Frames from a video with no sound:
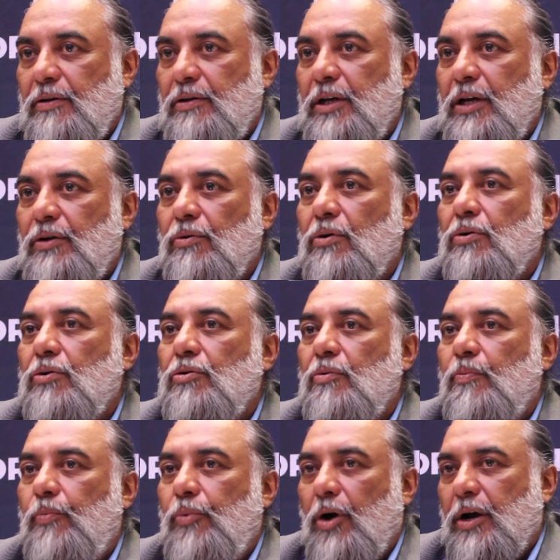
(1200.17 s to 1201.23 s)
They don't
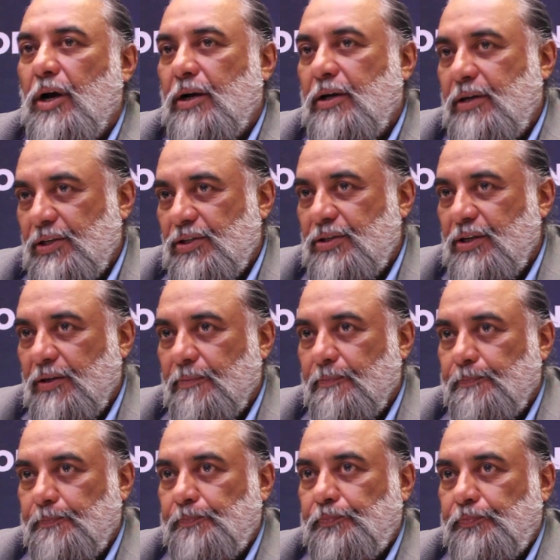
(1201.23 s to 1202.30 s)
do product testing.
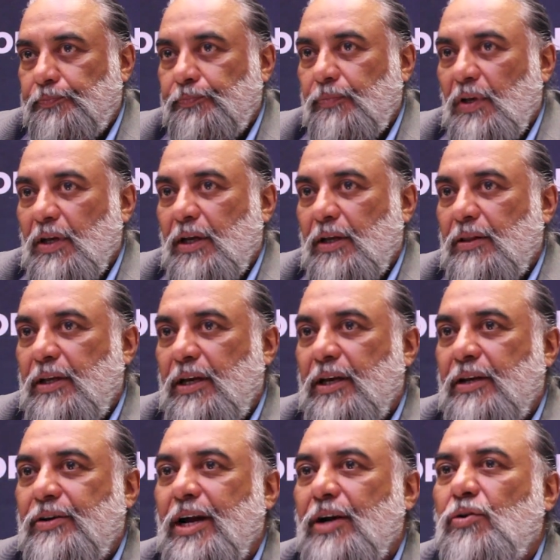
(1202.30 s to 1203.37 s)

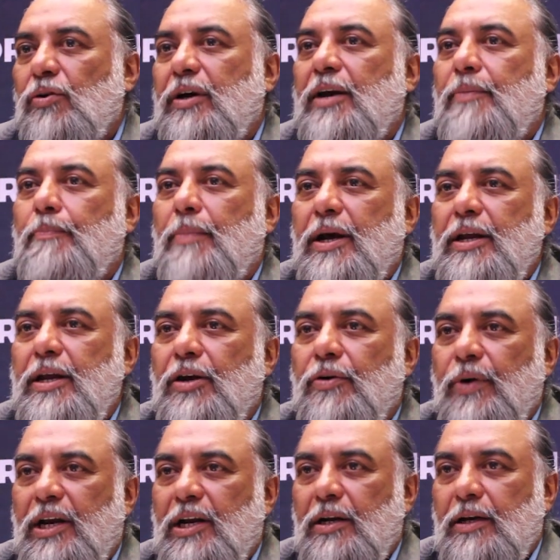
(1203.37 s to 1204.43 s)
They try to get money
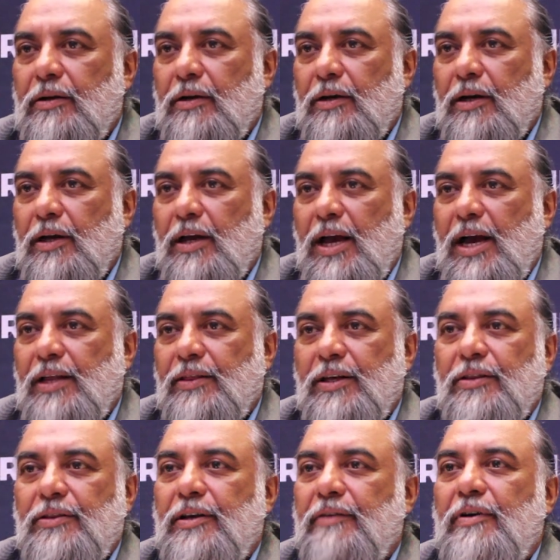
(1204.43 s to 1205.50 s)
quickly, and
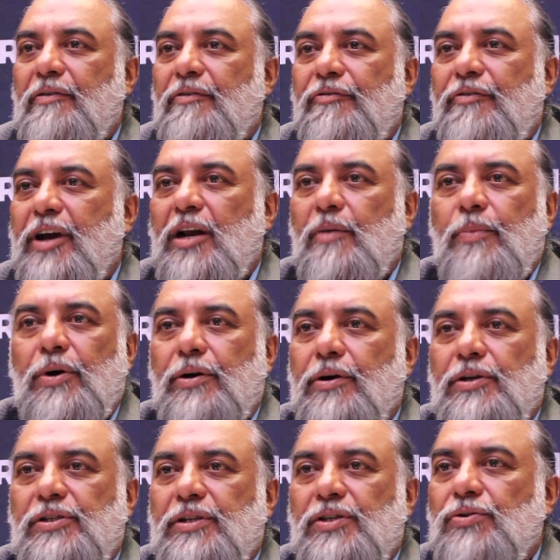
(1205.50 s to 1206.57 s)
then they will fail
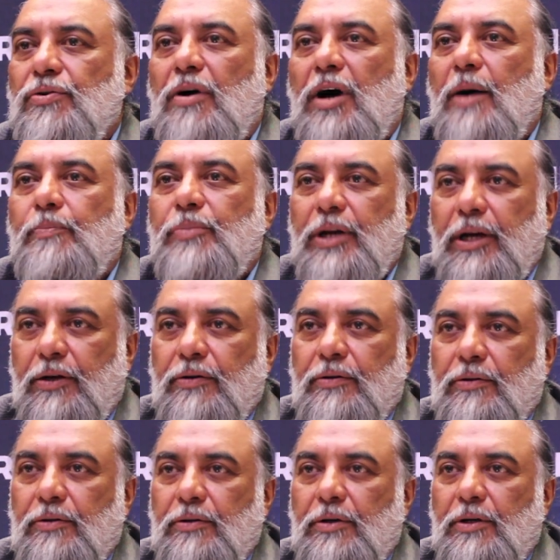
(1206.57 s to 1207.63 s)
because there's no uptake.
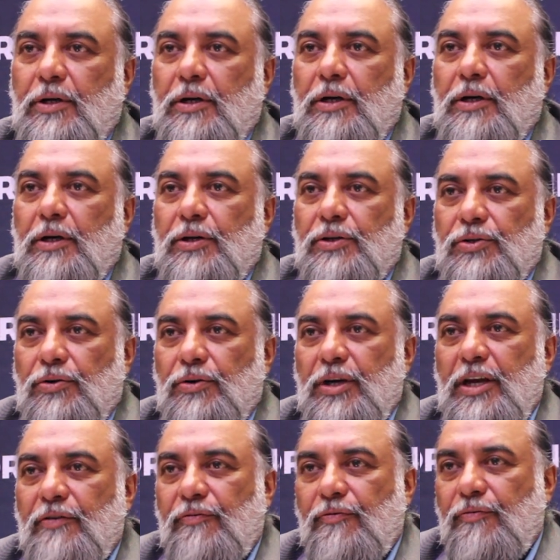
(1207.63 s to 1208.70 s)
So
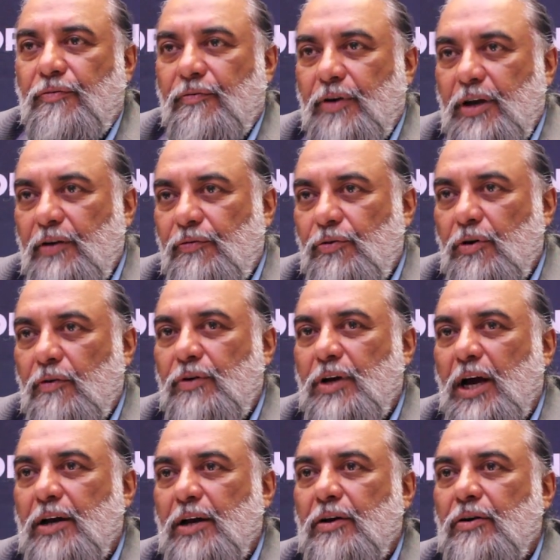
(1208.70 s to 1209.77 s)
if you've
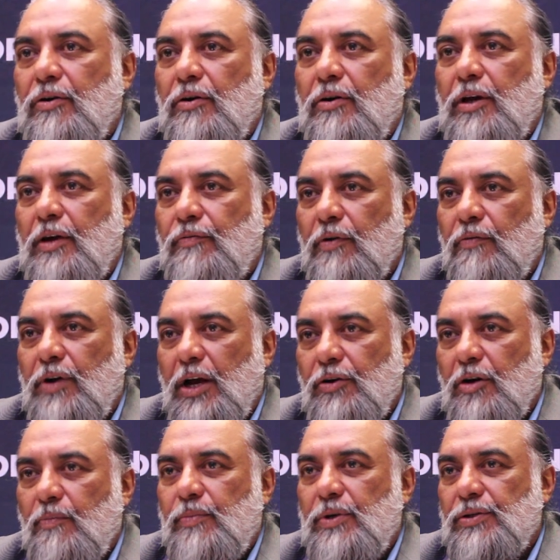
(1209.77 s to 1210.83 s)
done
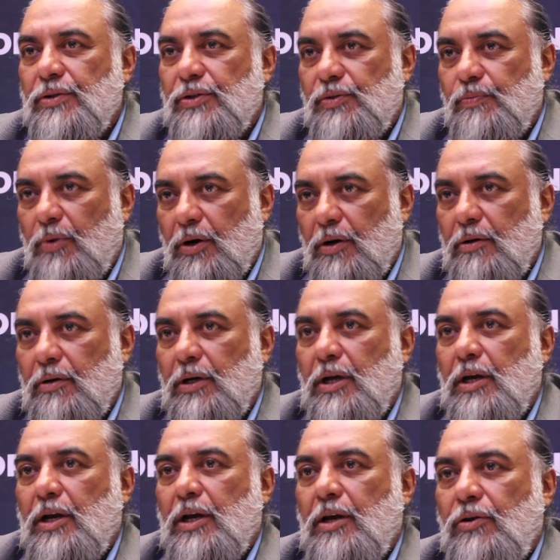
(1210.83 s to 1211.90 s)
your business model,
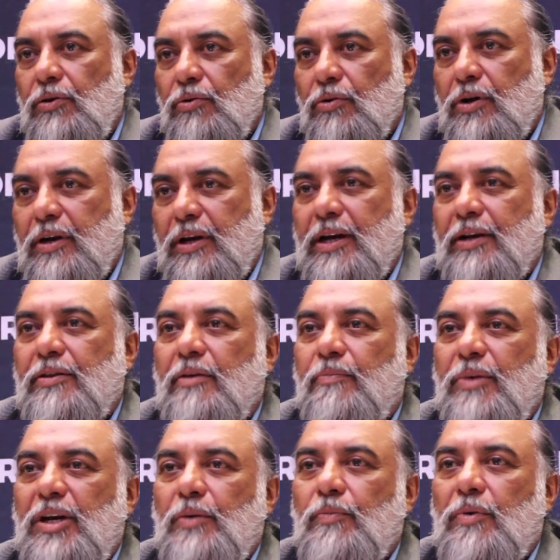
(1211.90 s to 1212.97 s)
you create the
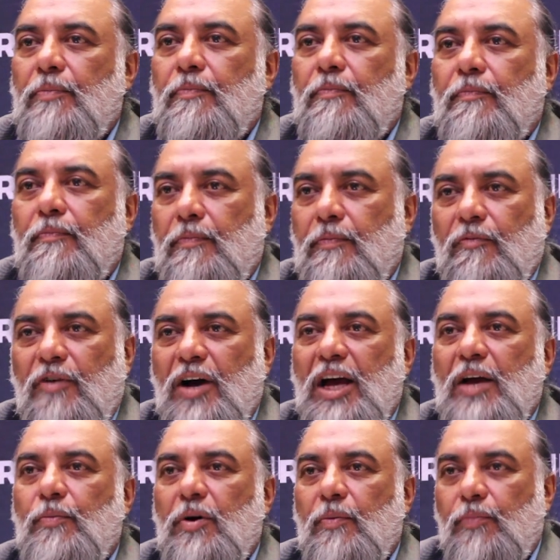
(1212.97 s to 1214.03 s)
minimum
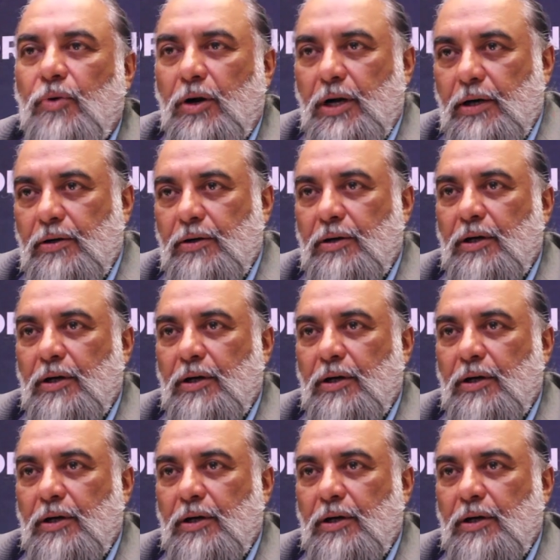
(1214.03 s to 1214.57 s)
viable product,